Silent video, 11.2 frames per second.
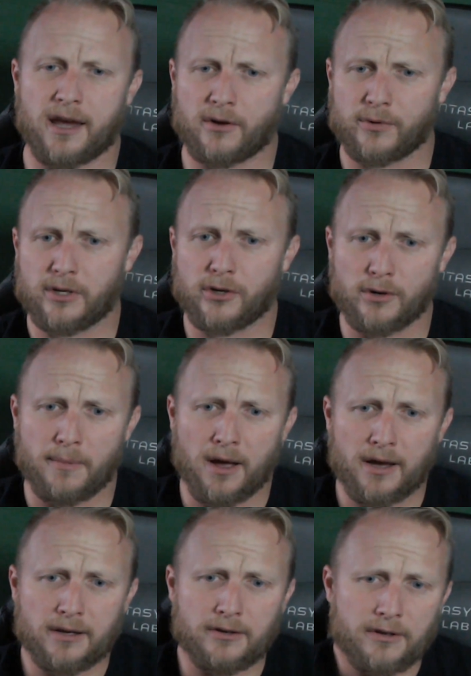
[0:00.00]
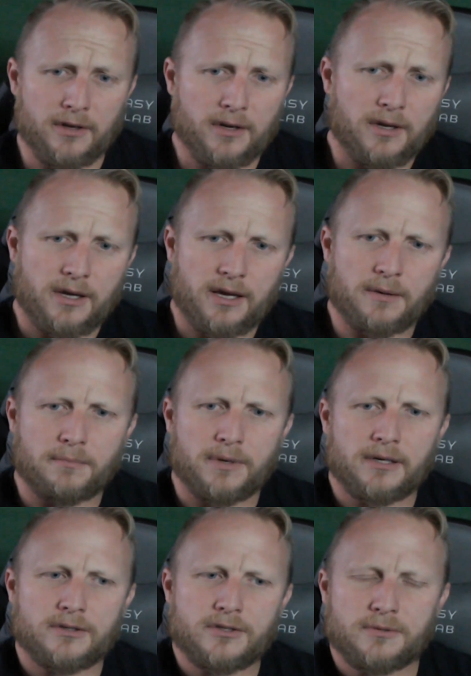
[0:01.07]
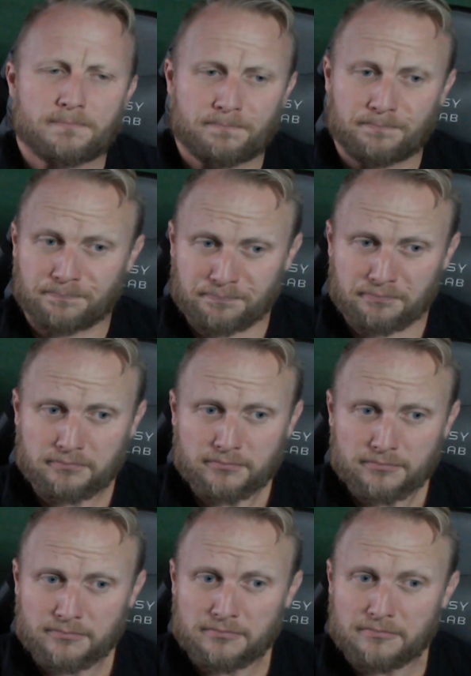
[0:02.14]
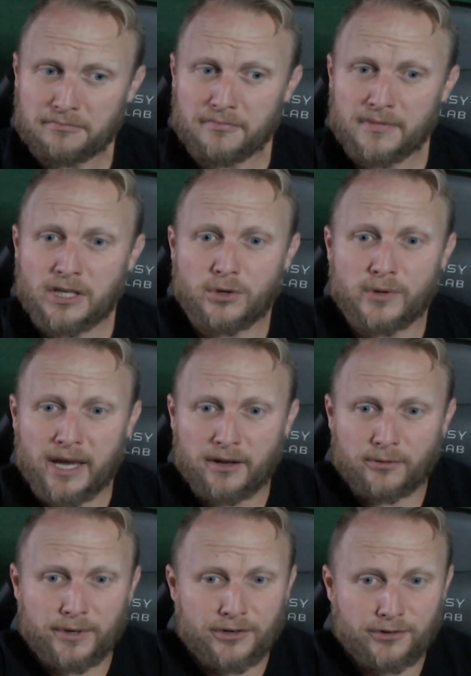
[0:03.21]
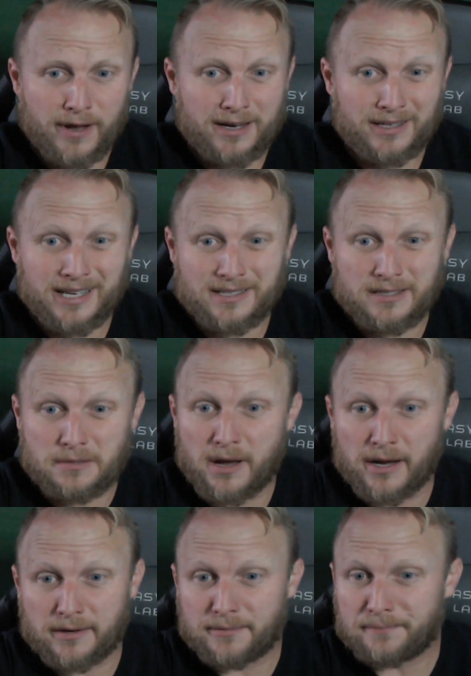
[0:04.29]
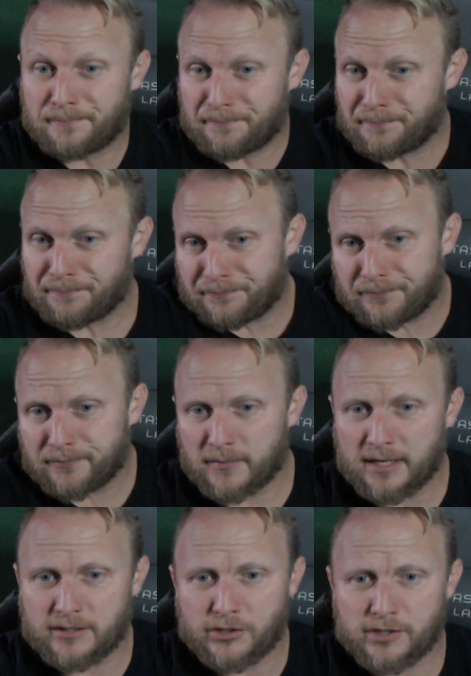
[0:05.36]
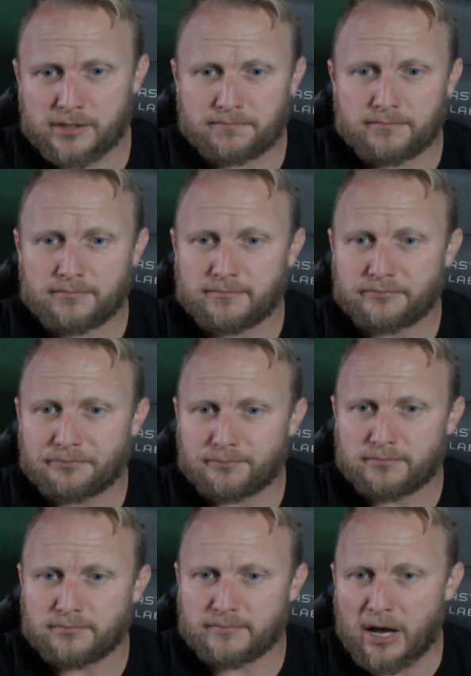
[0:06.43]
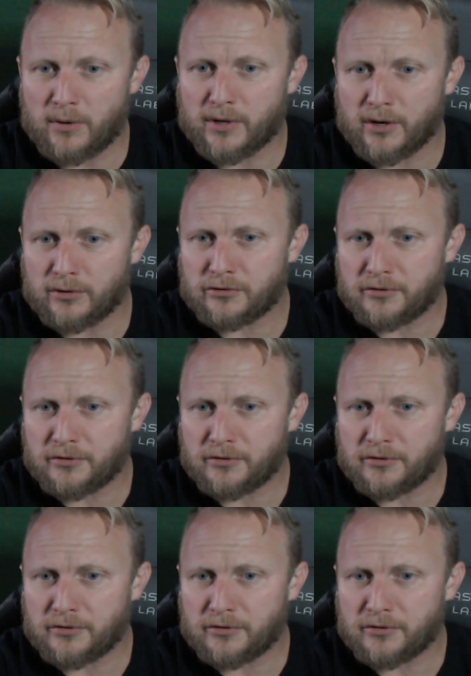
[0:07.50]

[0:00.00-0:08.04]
read your mind. It means you can't read your adolescent's mind. That's just how it goes.